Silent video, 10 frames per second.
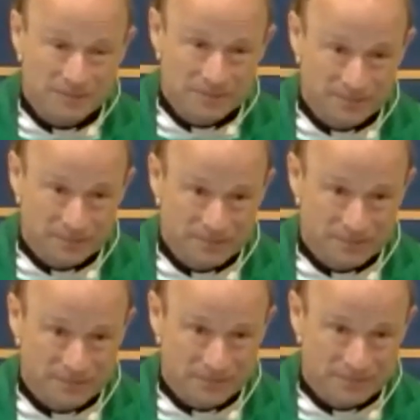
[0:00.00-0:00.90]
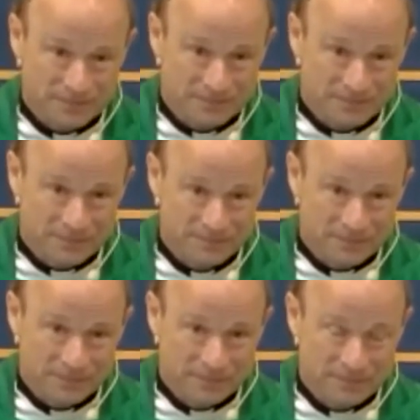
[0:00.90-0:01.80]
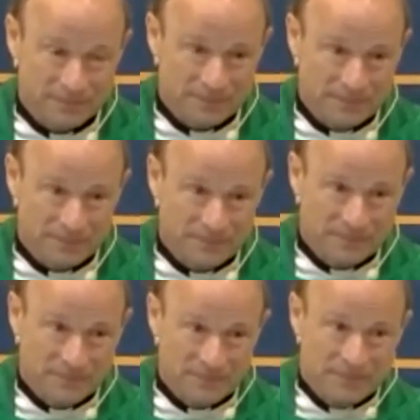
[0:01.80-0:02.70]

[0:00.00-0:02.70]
(silence)